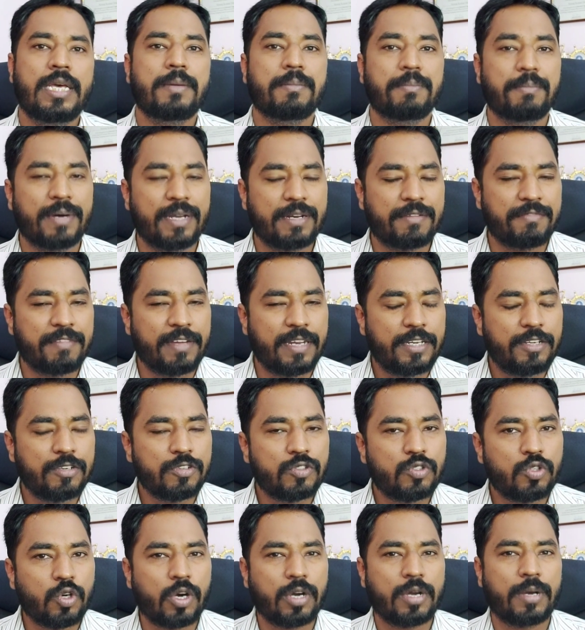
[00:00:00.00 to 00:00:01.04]
But when
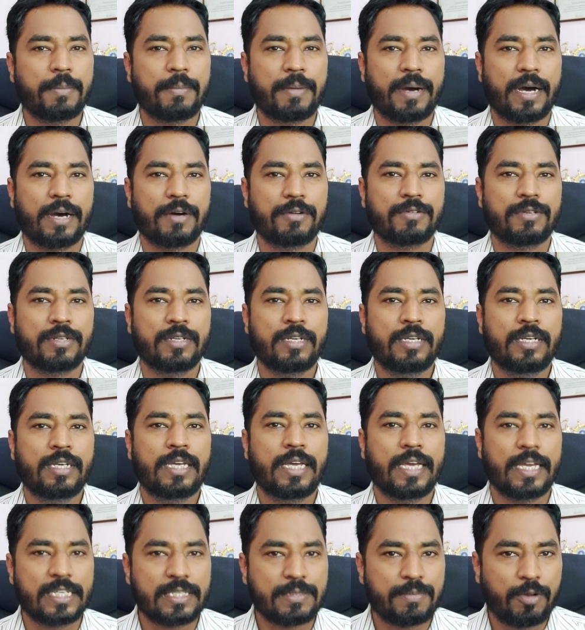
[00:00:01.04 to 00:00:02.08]
you talk about
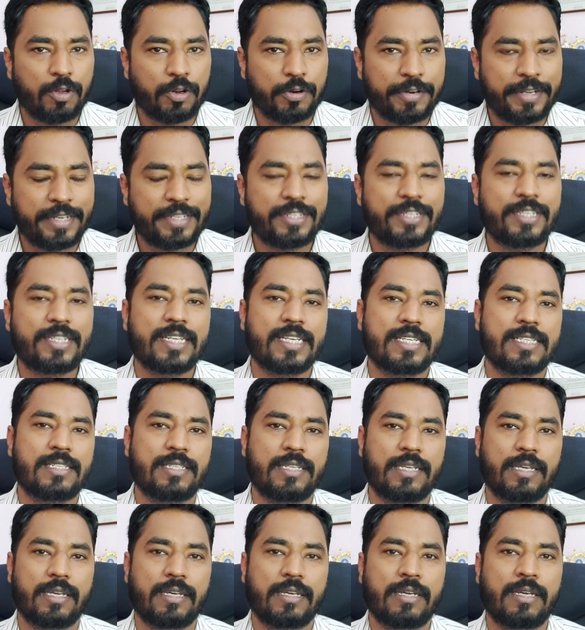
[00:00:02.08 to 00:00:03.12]
exploratory
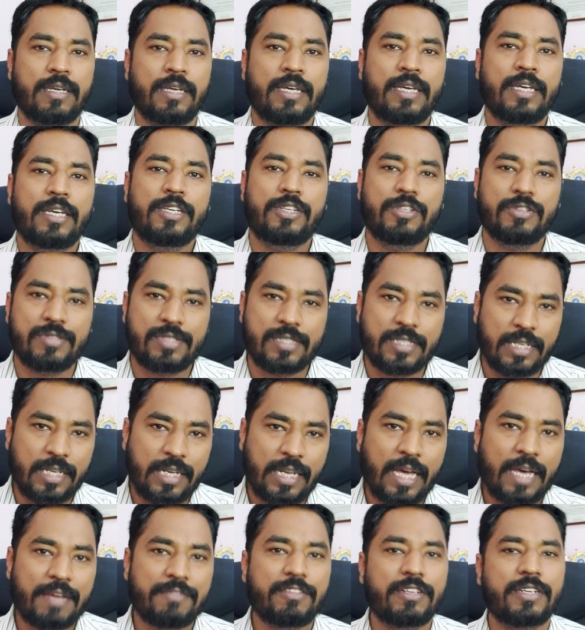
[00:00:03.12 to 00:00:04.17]
testing, you still
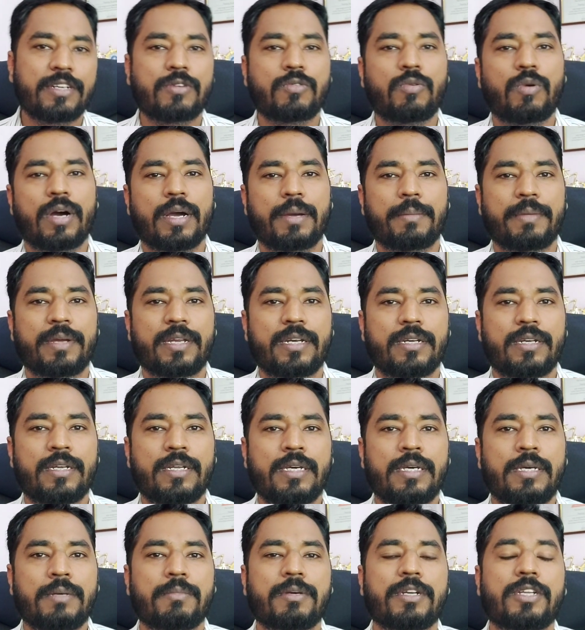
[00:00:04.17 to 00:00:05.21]
have the requirement,
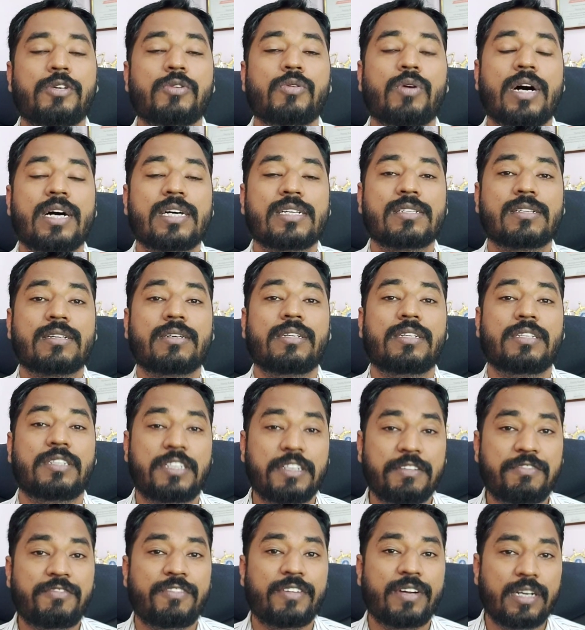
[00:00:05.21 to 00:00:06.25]
but you ask
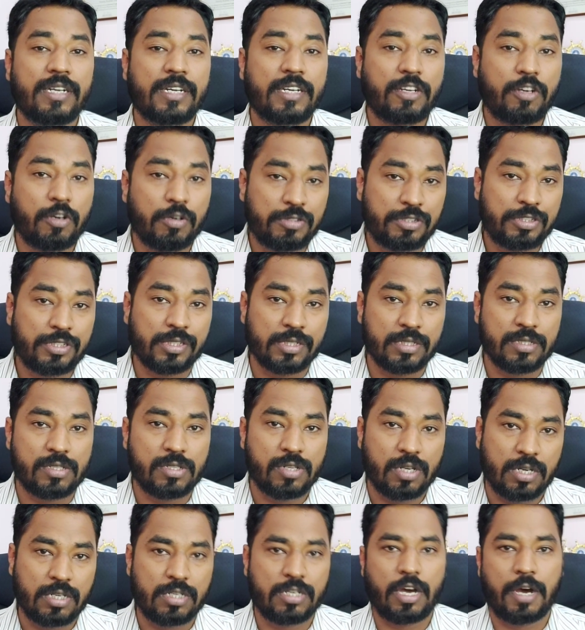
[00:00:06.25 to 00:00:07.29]
different questions
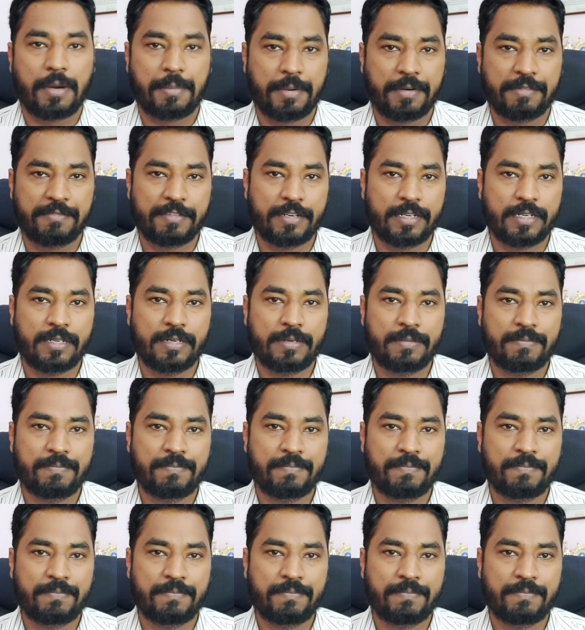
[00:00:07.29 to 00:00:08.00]
on top of it.